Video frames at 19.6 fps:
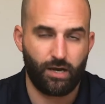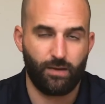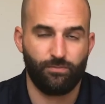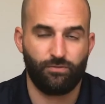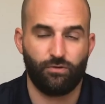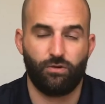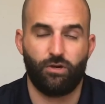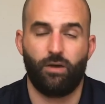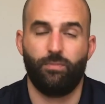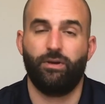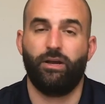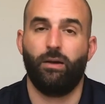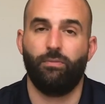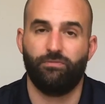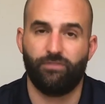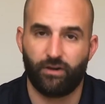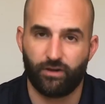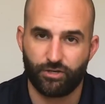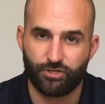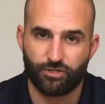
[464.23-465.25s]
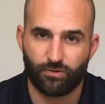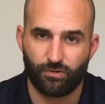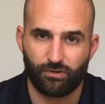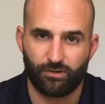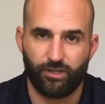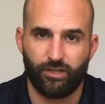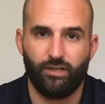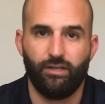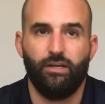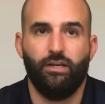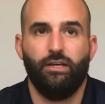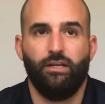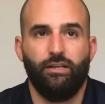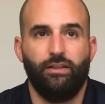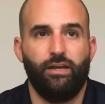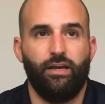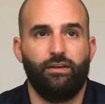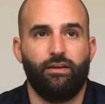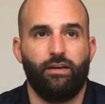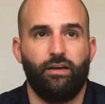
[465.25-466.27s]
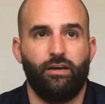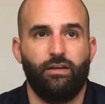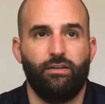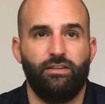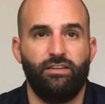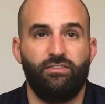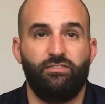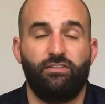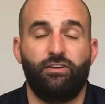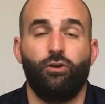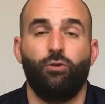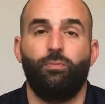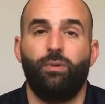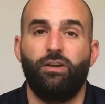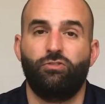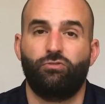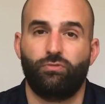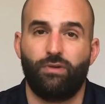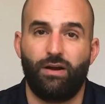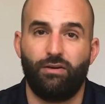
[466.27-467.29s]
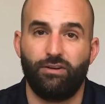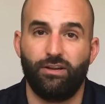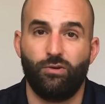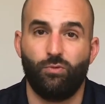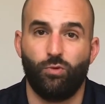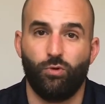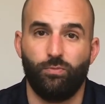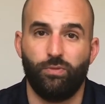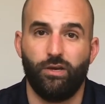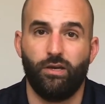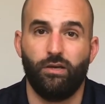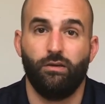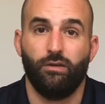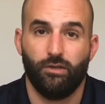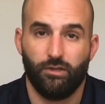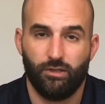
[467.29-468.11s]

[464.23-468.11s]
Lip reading: So coming up very shortly, that the skill-based routing will be